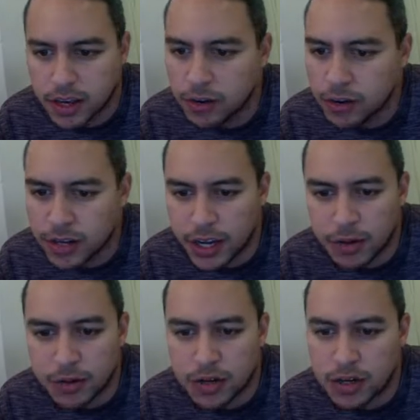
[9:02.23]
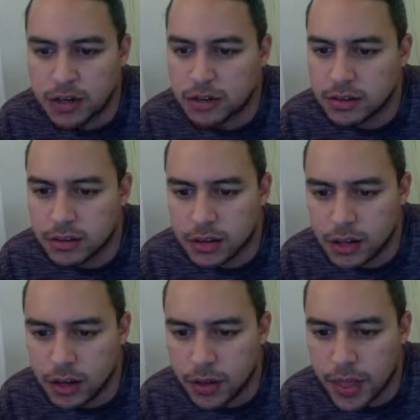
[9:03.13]
Gordon Hayward, you
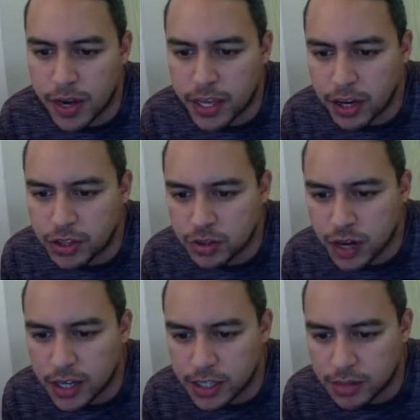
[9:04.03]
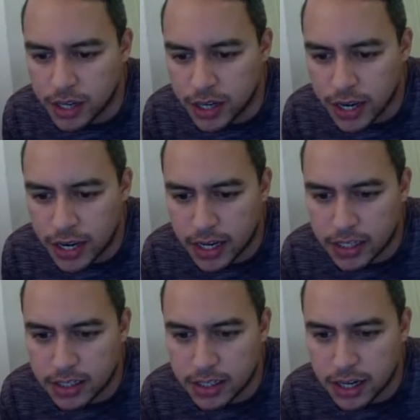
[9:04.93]
know. And then he also got some young
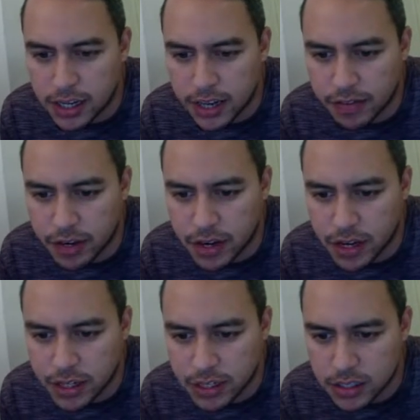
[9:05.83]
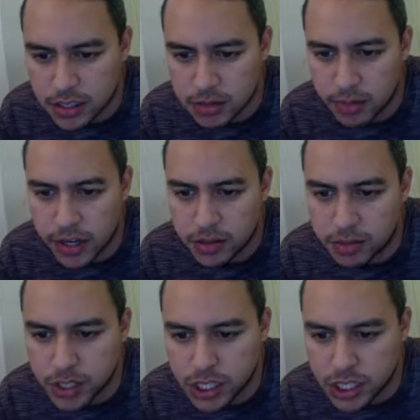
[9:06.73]
guys. He got Kevin Knox, Miles
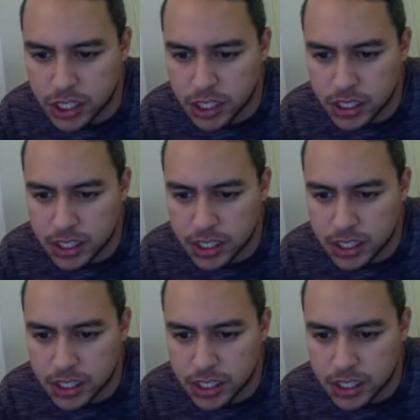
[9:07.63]
Bridges.